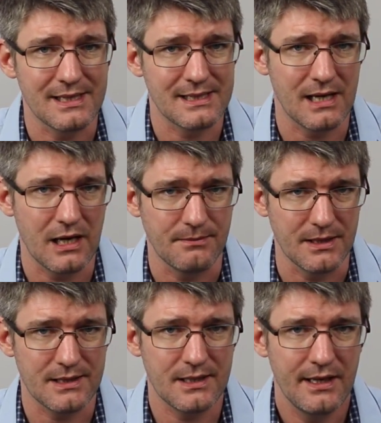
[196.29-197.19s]

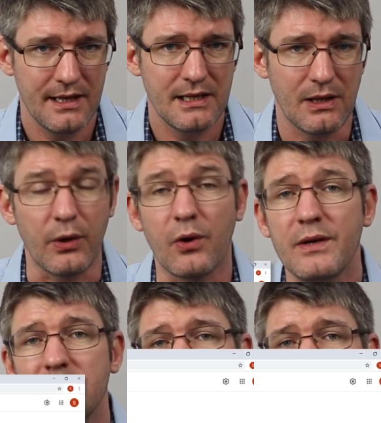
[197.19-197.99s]
assignment. Now, we're going